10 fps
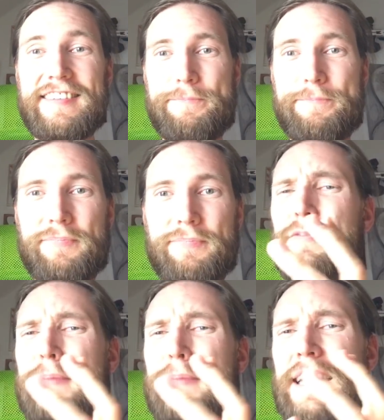because my
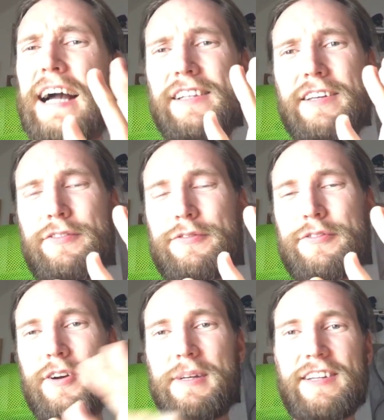uncle is from
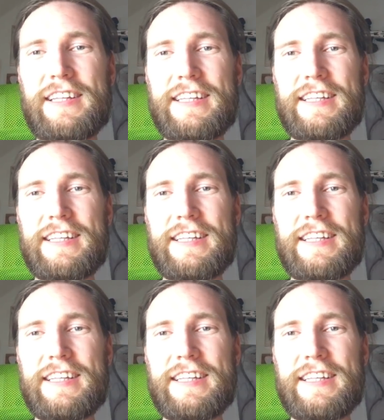Italy.